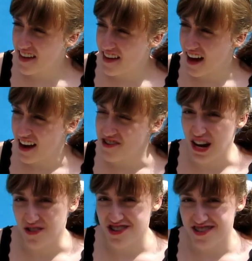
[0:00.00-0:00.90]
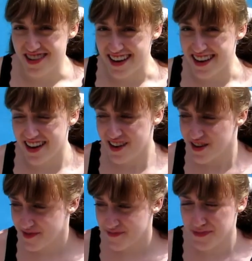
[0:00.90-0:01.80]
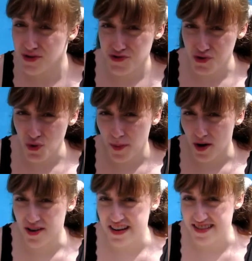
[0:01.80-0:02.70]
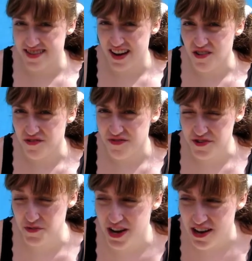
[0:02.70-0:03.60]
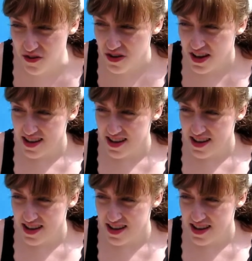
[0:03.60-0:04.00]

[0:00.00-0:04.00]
I don't know, just like the school part itself as well,